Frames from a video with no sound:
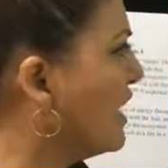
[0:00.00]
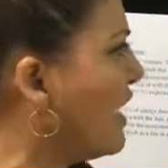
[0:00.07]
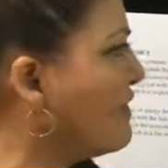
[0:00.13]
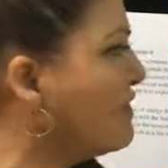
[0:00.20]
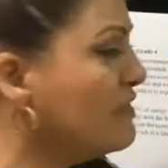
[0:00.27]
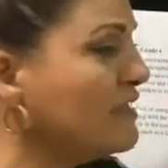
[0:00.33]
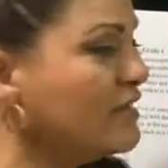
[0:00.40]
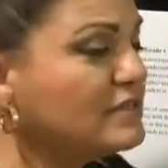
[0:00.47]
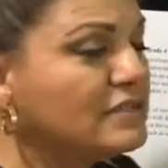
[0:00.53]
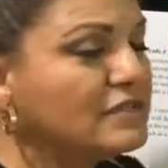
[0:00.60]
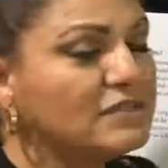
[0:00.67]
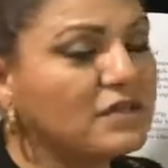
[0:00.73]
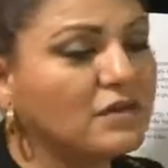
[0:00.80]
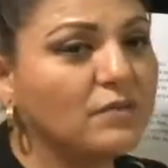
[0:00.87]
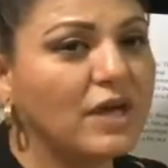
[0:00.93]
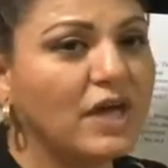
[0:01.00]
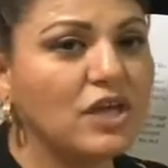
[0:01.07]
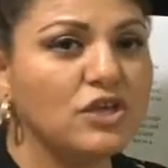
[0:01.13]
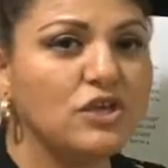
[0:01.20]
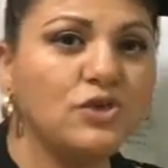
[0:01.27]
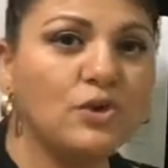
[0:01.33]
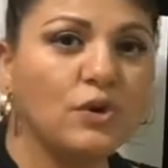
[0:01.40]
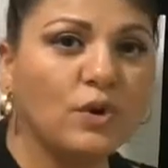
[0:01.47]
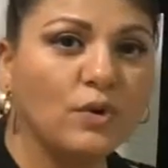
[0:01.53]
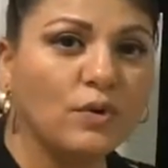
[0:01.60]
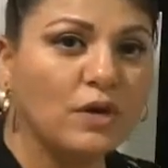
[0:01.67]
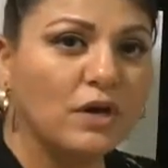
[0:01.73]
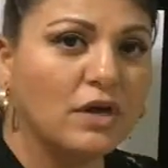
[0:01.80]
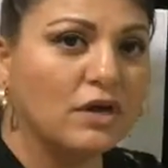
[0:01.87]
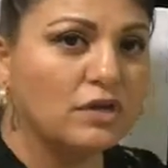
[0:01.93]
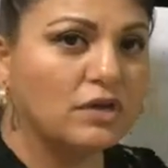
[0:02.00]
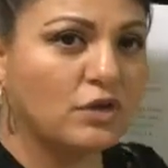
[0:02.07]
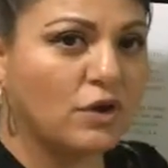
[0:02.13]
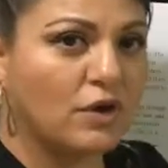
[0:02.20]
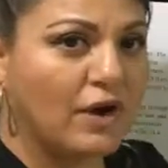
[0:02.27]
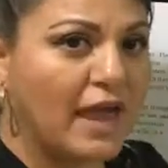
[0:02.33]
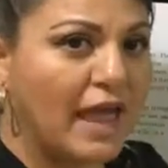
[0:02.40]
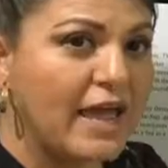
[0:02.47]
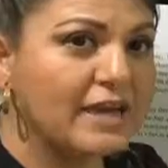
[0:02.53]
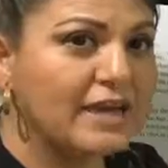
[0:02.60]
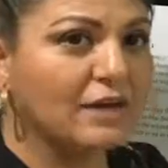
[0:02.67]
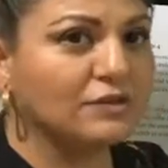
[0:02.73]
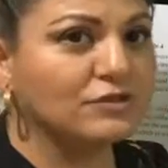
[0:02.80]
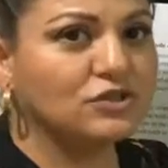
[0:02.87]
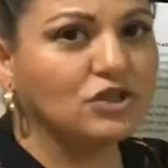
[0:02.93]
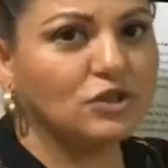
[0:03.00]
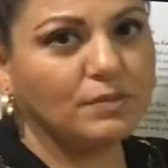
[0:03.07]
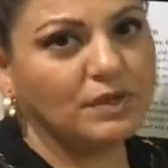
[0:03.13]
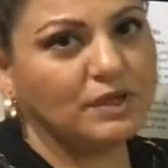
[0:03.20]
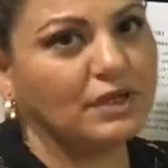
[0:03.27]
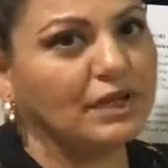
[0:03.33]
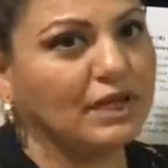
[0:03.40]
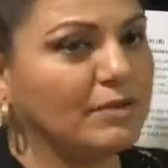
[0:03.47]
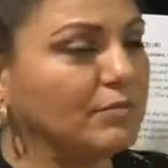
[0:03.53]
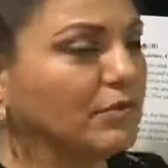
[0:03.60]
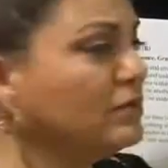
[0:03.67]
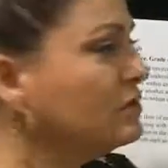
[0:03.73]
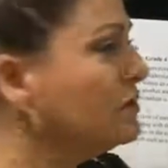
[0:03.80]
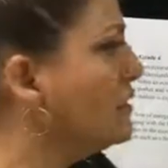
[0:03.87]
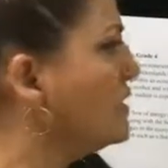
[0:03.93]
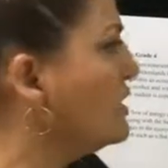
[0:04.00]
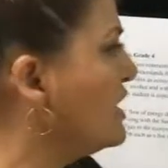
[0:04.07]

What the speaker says: And this is the way your handout should be labeled.